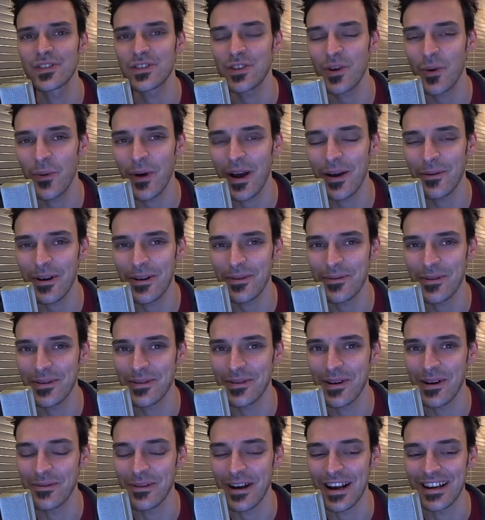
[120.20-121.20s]
So
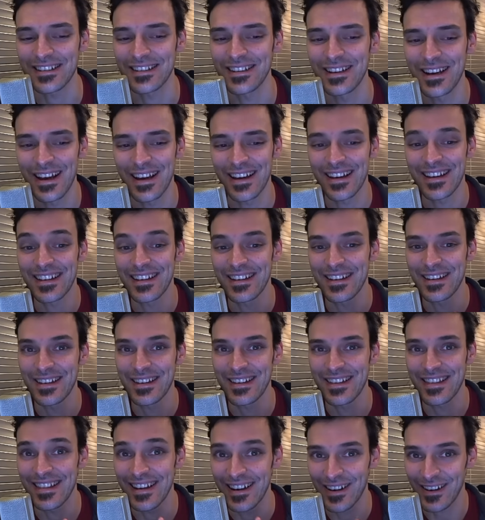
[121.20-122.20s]
wait.
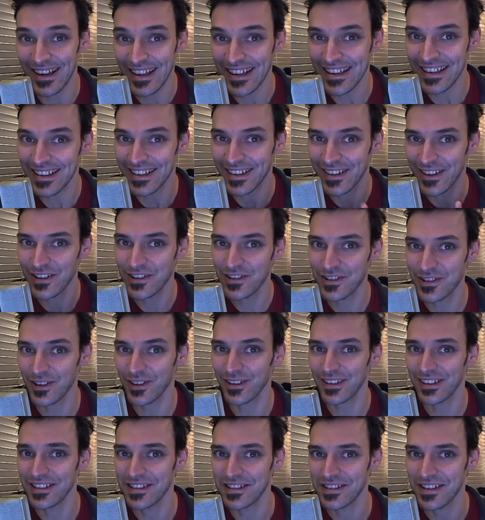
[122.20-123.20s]
They're ending the
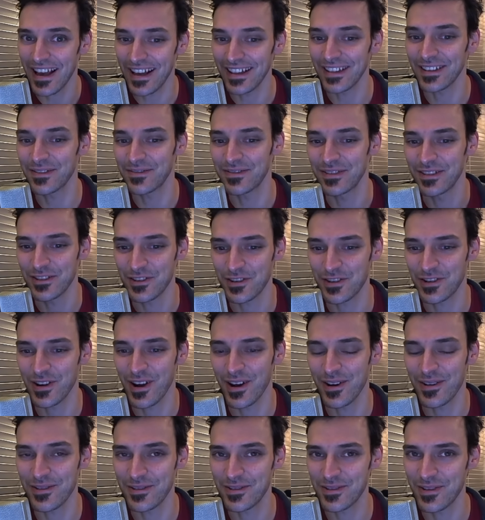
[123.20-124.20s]
circus elephant
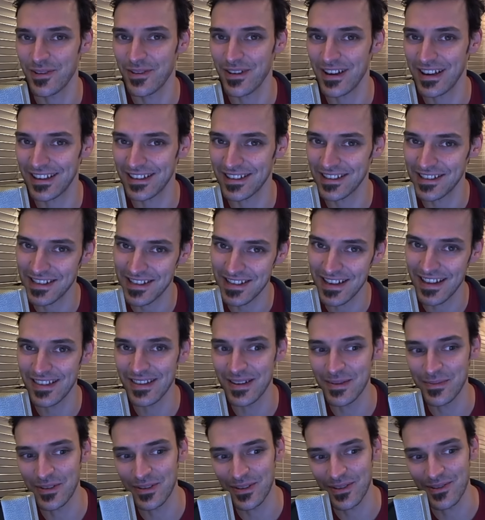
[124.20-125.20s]
show so they can send
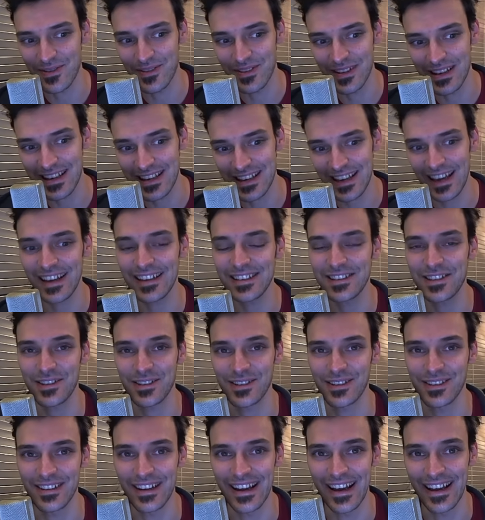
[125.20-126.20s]
them to the
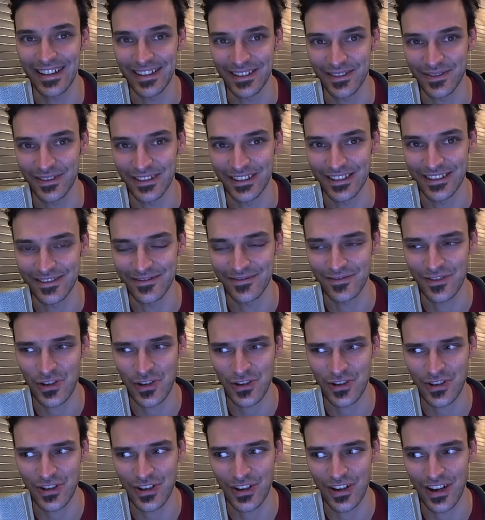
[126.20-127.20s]
cancer elephant
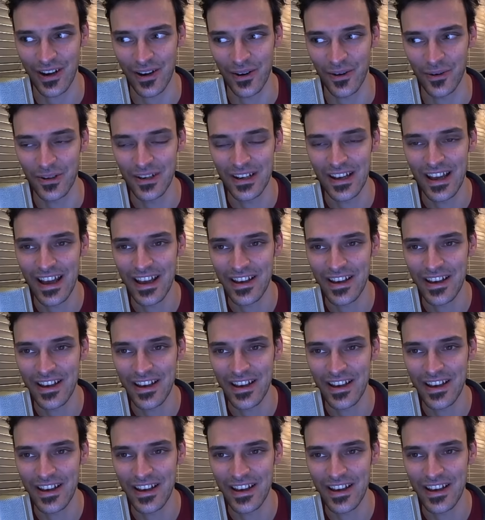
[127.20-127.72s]
show.